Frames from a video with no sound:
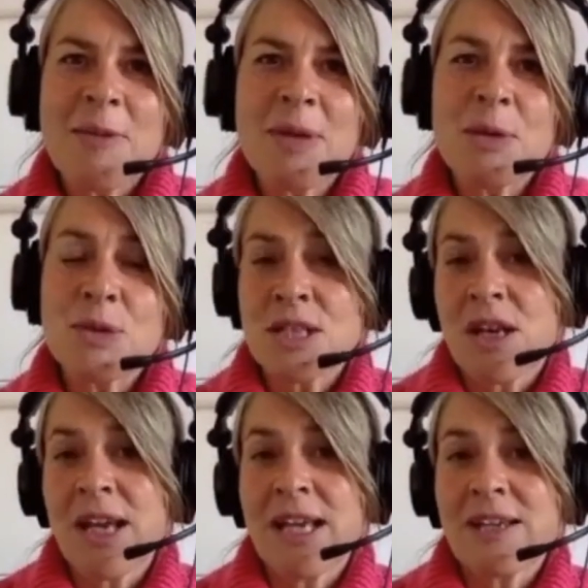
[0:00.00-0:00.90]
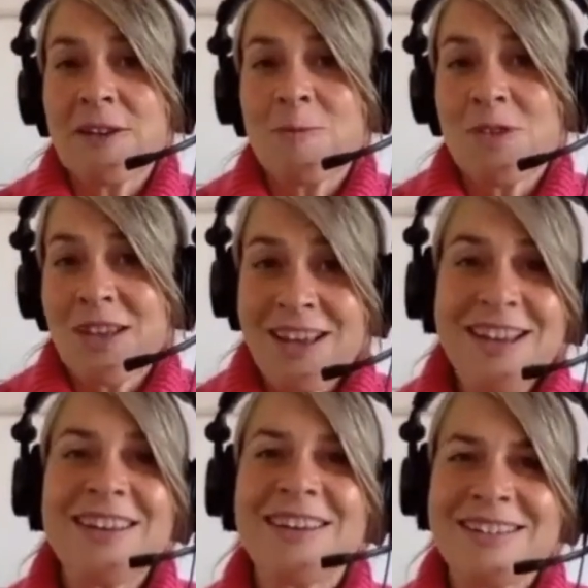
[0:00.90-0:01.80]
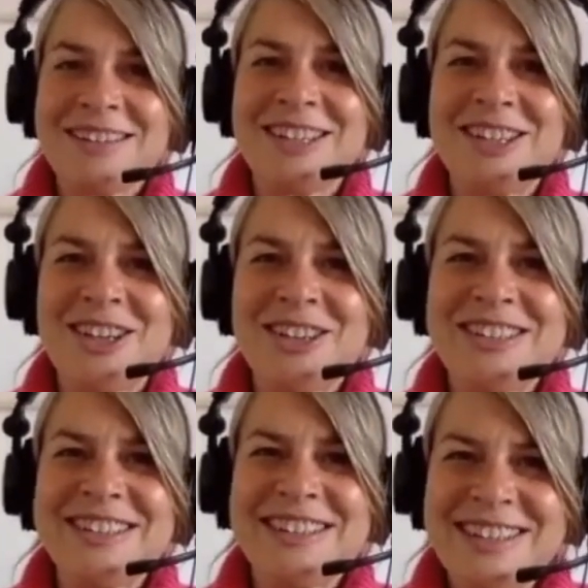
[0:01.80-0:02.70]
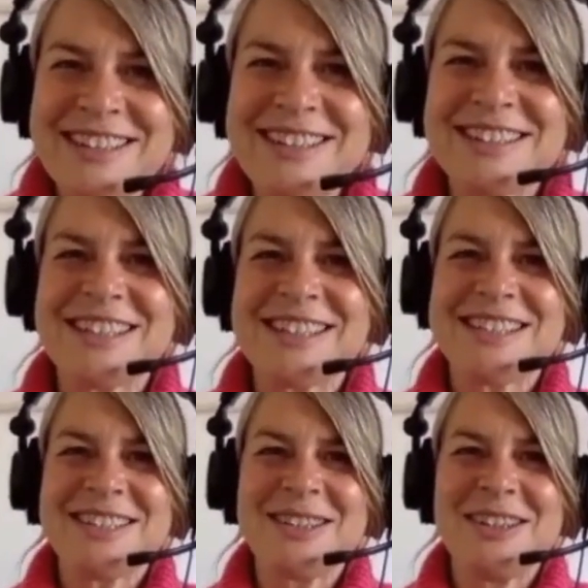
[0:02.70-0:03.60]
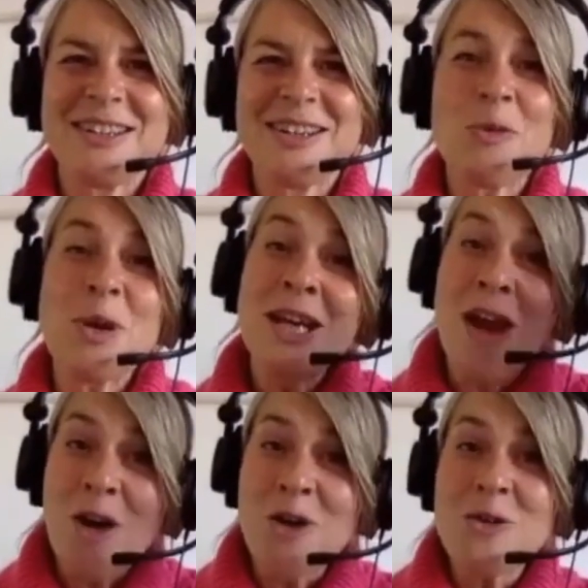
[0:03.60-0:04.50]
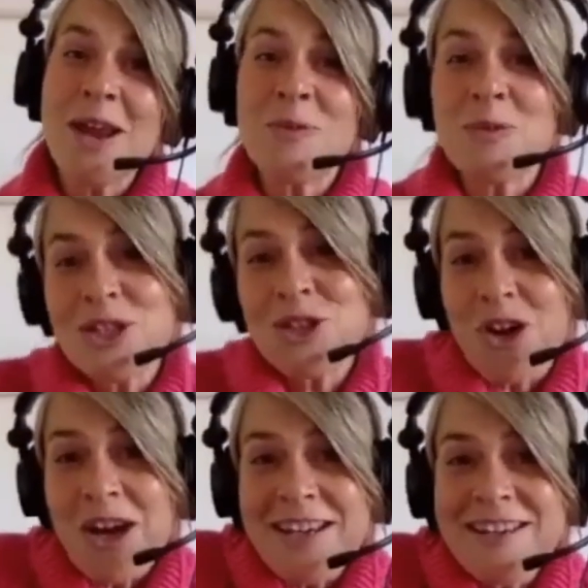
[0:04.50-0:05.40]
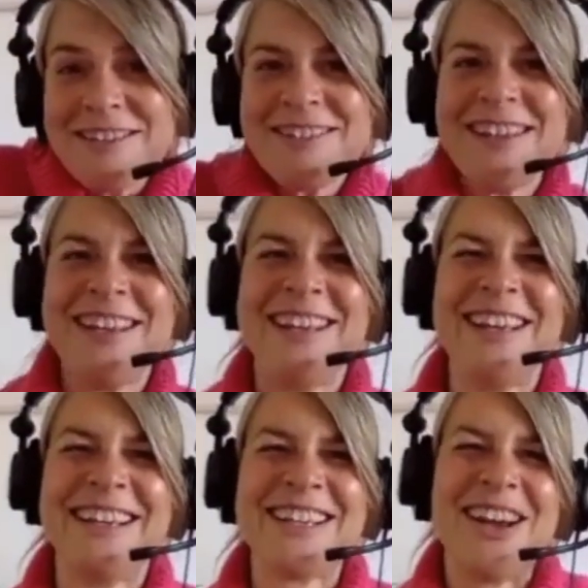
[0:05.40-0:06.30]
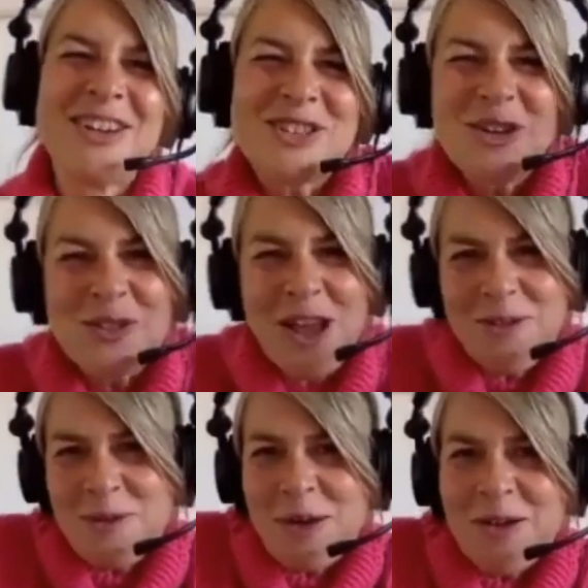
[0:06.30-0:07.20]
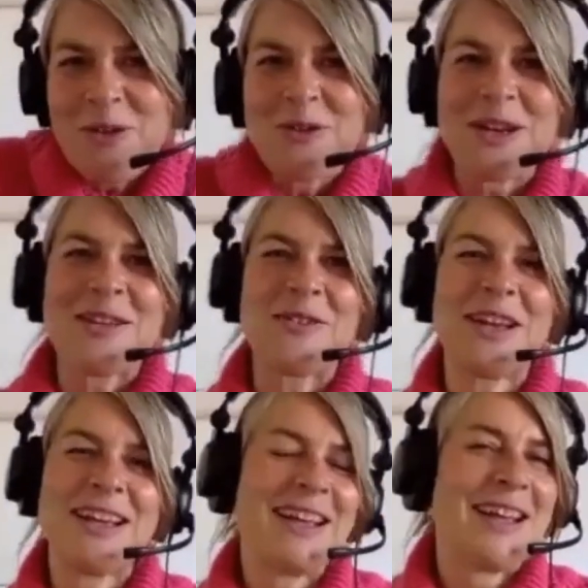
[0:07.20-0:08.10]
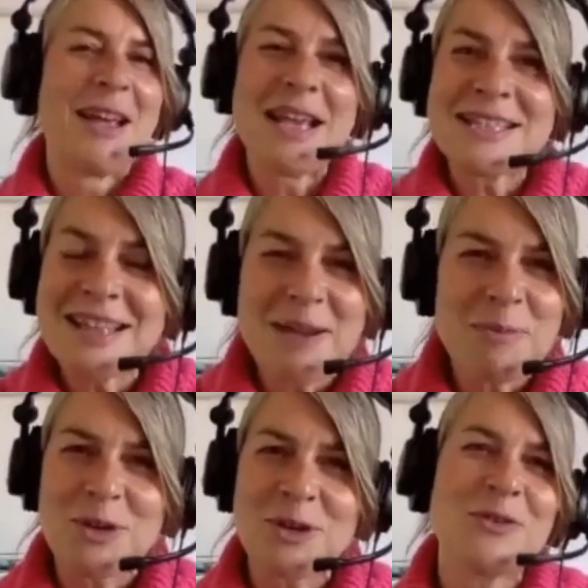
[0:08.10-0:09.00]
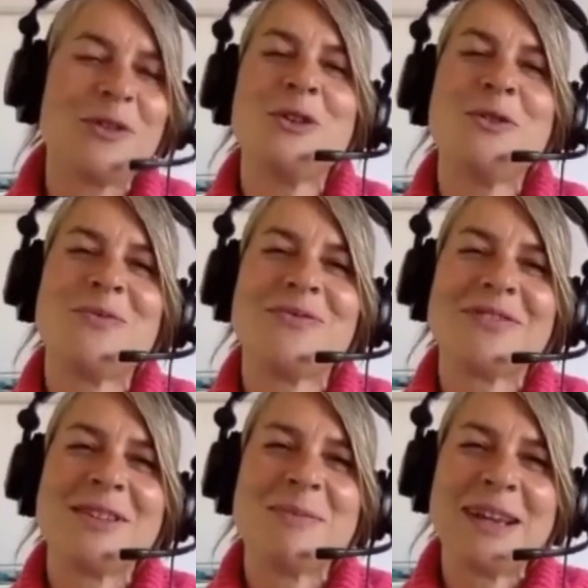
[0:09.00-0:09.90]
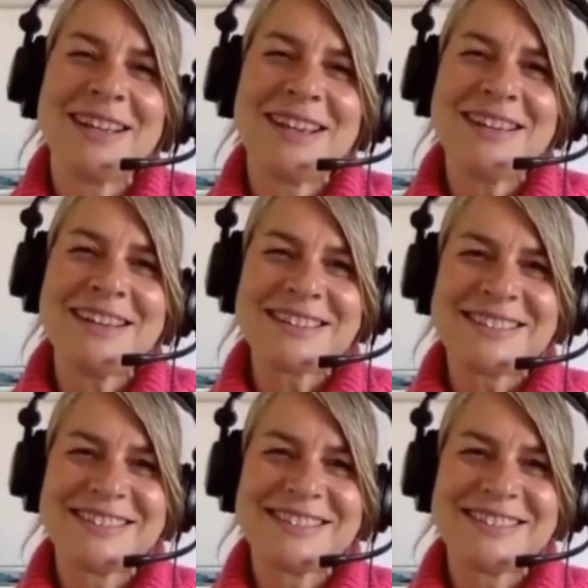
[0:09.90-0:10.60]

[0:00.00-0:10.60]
It was like, yeah, it's just, we know and we try, sort of like we or whatever. Isn't that beautiful? But yeah.